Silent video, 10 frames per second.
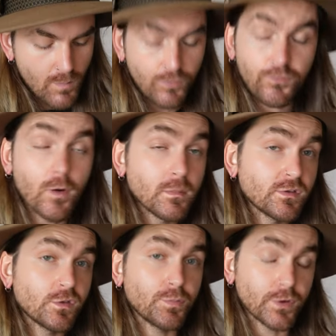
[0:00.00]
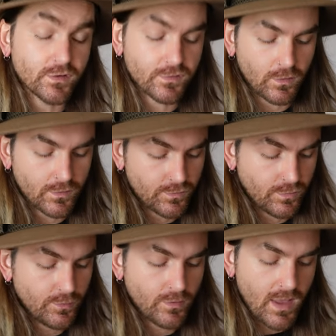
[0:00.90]
Performance is pretty solid
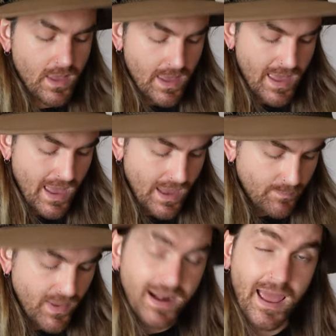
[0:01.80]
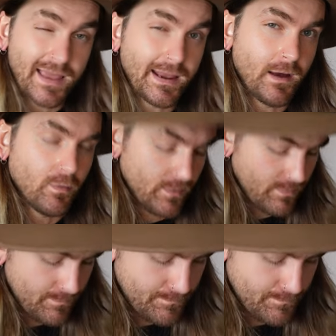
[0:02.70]
too, at about 8 hours.